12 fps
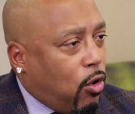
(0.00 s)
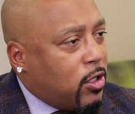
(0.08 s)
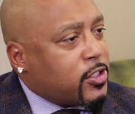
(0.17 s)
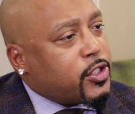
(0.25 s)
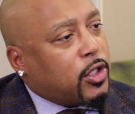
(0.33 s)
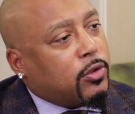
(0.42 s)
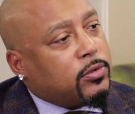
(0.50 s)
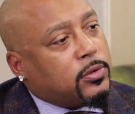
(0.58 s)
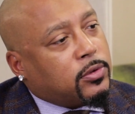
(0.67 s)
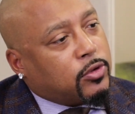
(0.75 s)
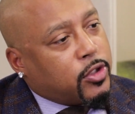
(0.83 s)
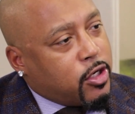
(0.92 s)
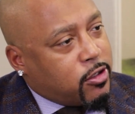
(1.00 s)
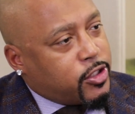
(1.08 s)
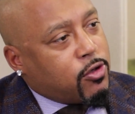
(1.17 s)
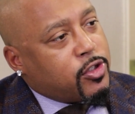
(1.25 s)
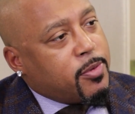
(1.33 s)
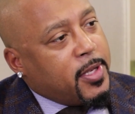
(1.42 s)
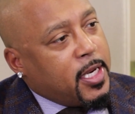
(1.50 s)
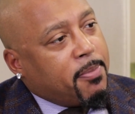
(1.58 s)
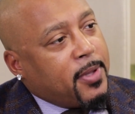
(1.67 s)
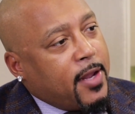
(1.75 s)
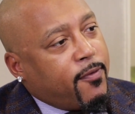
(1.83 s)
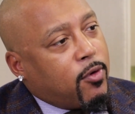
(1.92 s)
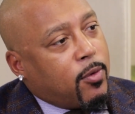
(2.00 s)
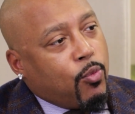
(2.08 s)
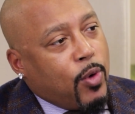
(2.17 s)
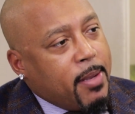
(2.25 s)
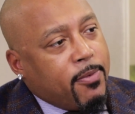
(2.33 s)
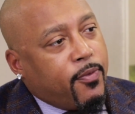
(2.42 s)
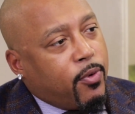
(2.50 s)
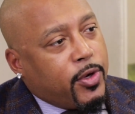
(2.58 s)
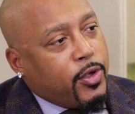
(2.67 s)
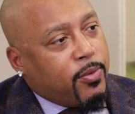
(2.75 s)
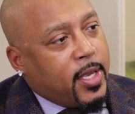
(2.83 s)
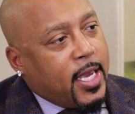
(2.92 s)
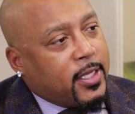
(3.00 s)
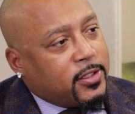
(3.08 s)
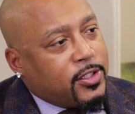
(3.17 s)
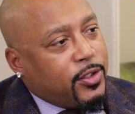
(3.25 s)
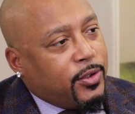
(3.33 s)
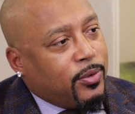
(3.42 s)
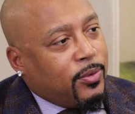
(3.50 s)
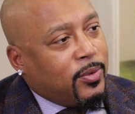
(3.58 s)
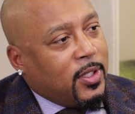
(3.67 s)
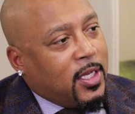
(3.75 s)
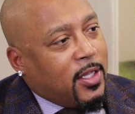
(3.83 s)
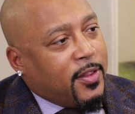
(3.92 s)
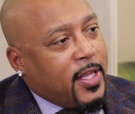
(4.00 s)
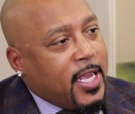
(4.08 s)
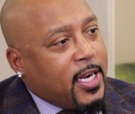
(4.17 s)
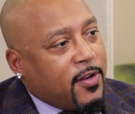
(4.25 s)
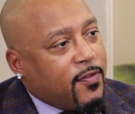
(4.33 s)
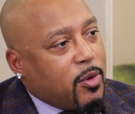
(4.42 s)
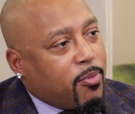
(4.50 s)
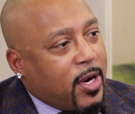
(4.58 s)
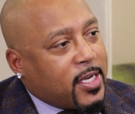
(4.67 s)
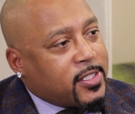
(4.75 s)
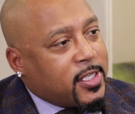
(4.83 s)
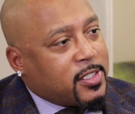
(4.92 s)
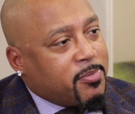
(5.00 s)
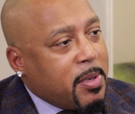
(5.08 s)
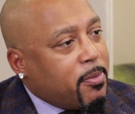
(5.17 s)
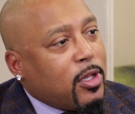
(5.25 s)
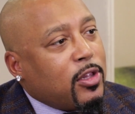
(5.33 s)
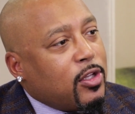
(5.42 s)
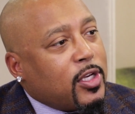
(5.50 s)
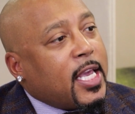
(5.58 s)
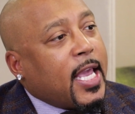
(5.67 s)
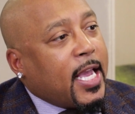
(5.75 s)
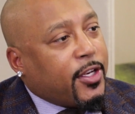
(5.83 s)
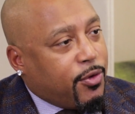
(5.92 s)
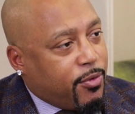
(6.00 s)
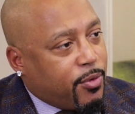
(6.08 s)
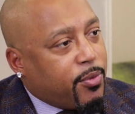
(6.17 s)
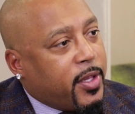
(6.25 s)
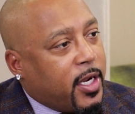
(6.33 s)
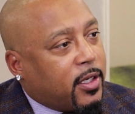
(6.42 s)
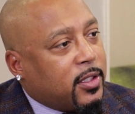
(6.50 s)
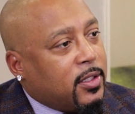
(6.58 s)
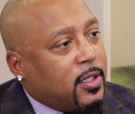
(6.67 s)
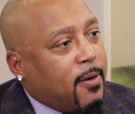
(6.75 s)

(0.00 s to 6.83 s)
Also, on your social media platform, way before you get to the interview process, people are looking at you through there.